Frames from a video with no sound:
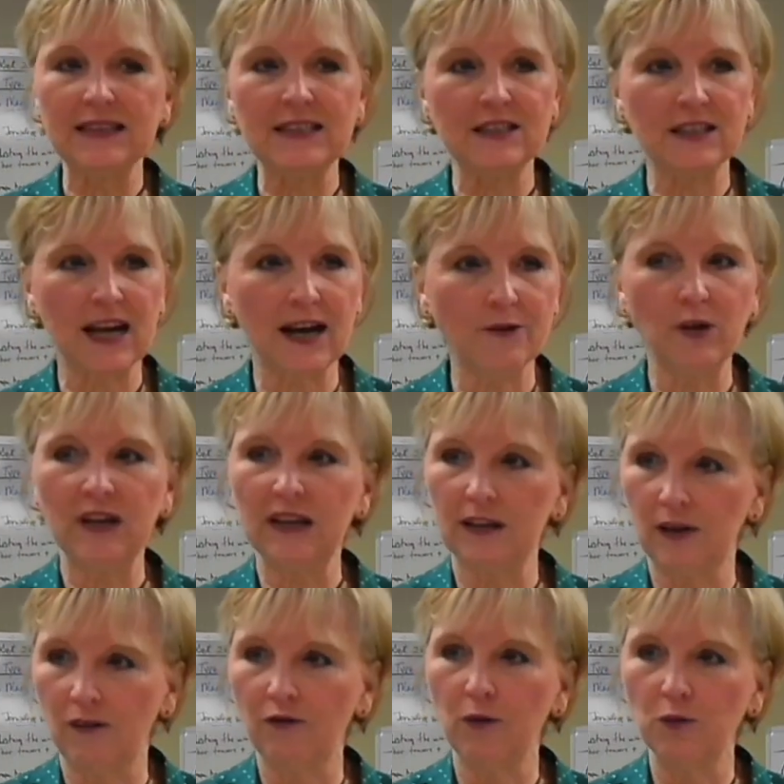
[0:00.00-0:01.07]
covering it
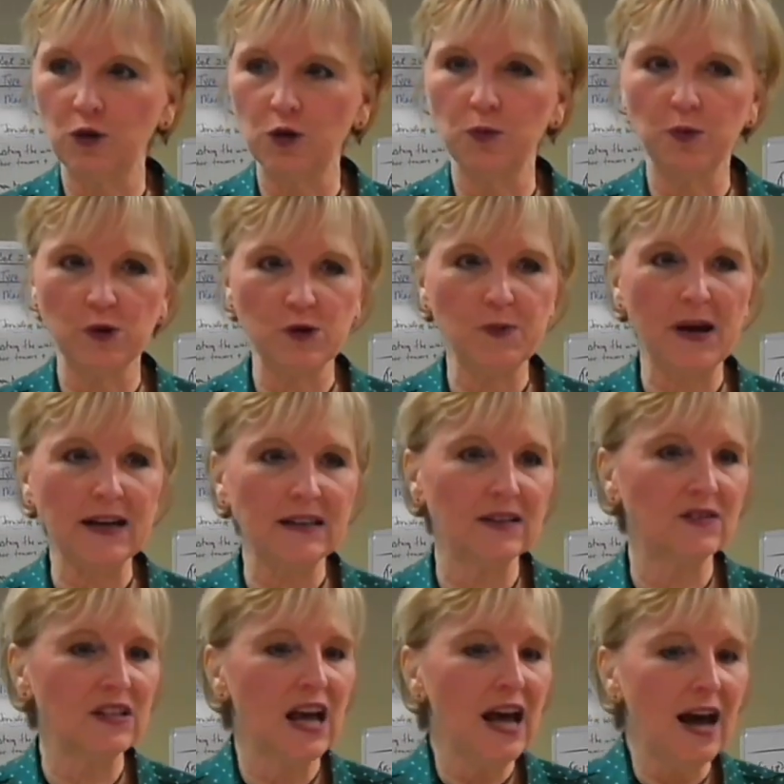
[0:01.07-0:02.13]
from two
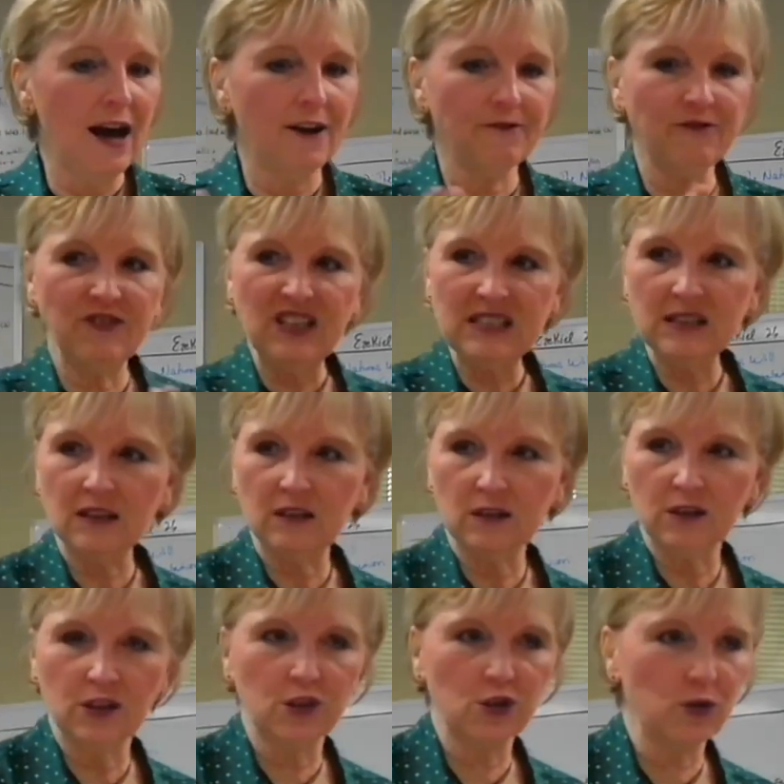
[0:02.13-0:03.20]
perspectives: a physical
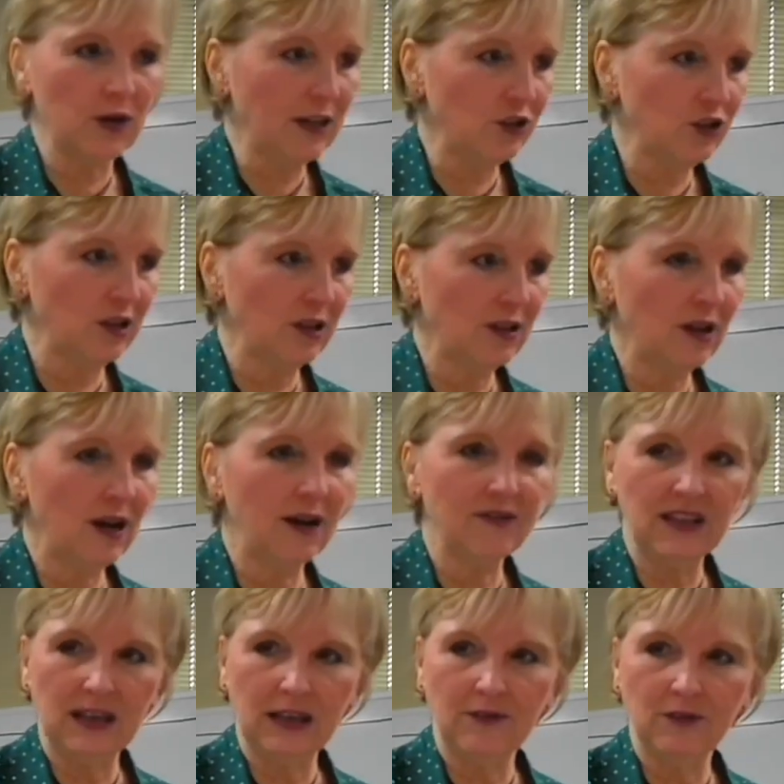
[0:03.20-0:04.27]
destruction of
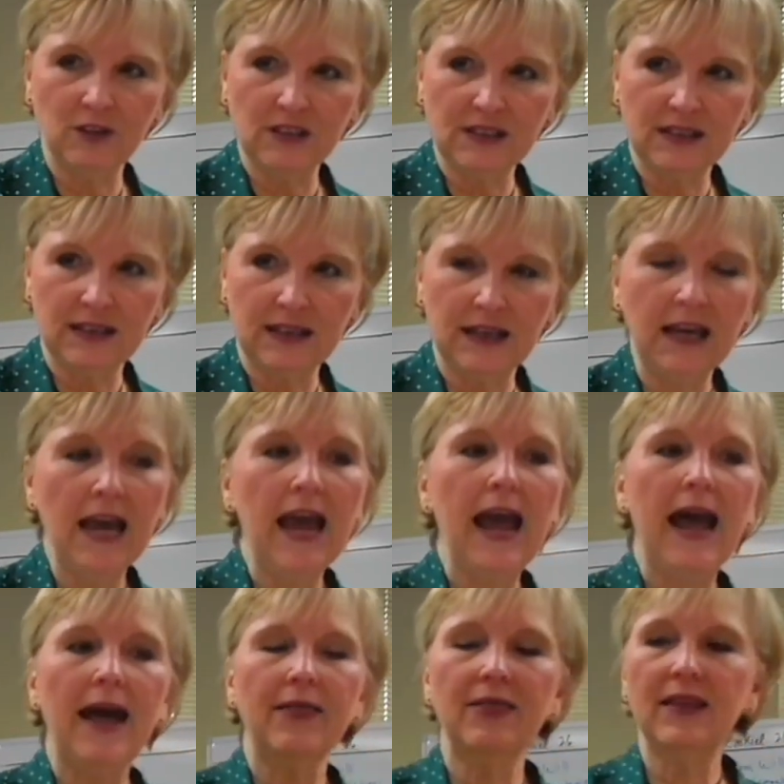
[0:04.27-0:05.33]
the evil city,
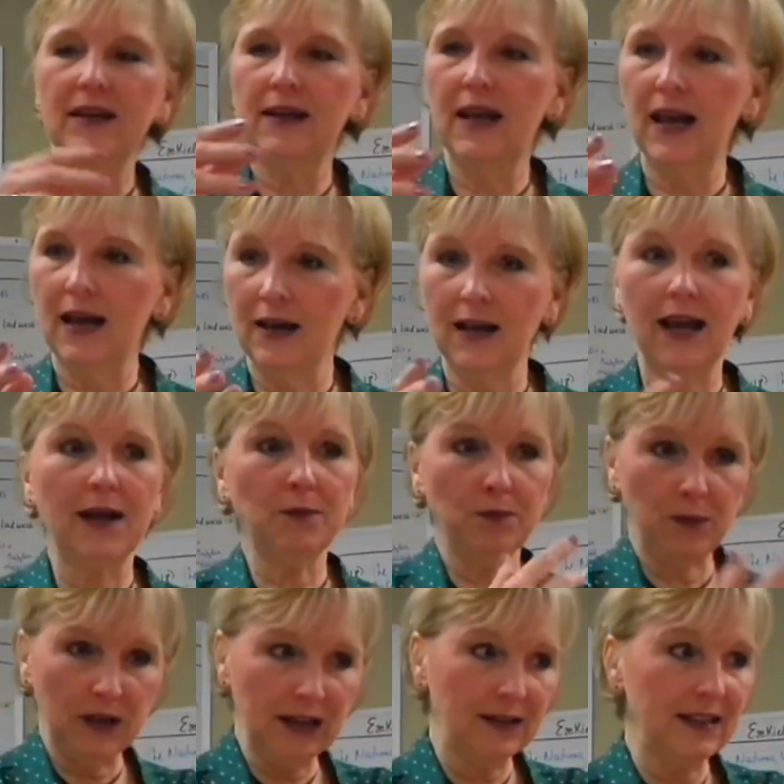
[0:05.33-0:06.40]
and
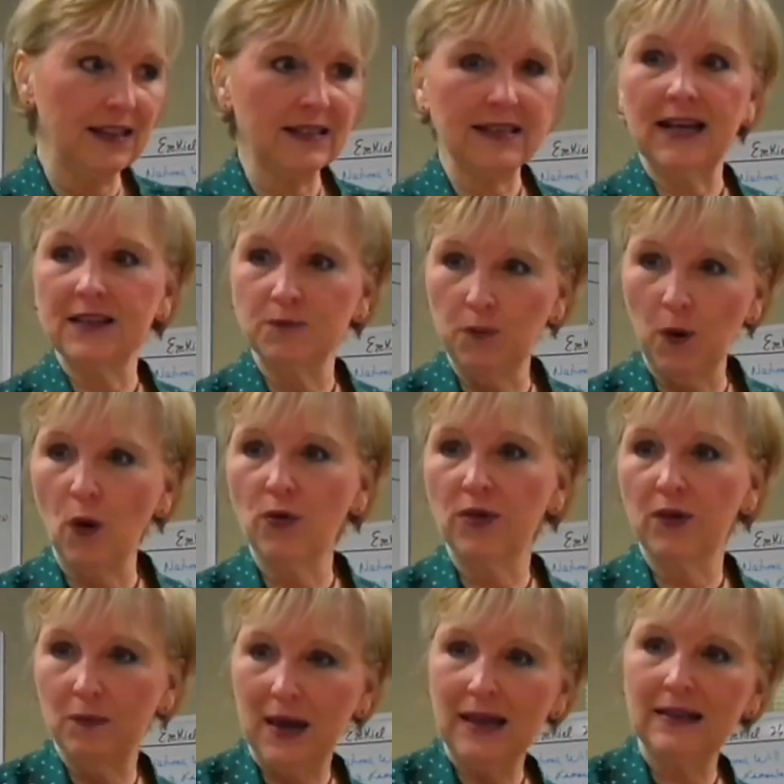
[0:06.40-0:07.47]
in this case, both the
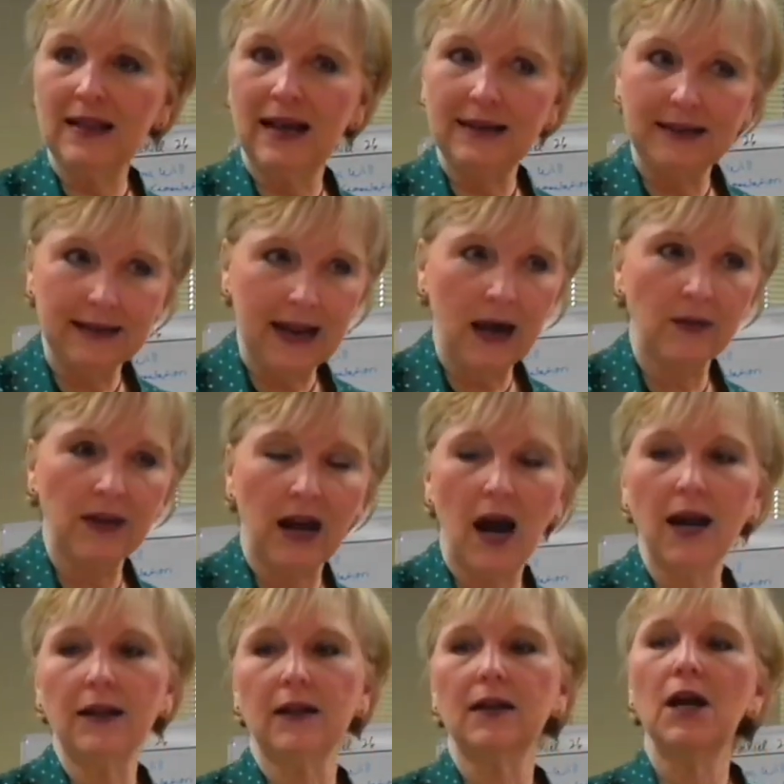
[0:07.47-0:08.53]
mainland and now the
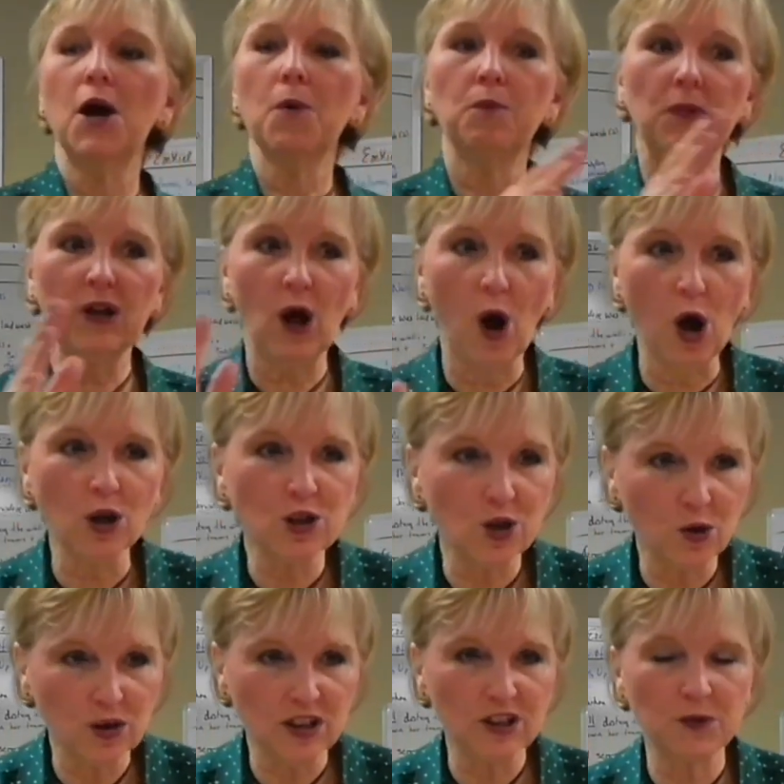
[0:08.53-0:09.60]
island, but
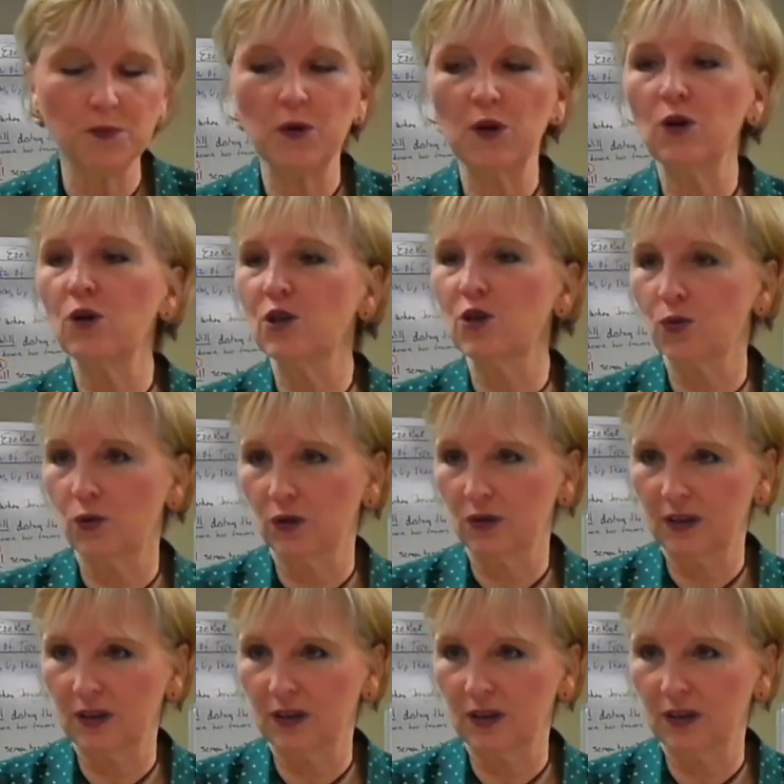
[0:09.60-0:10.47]
also the spiritual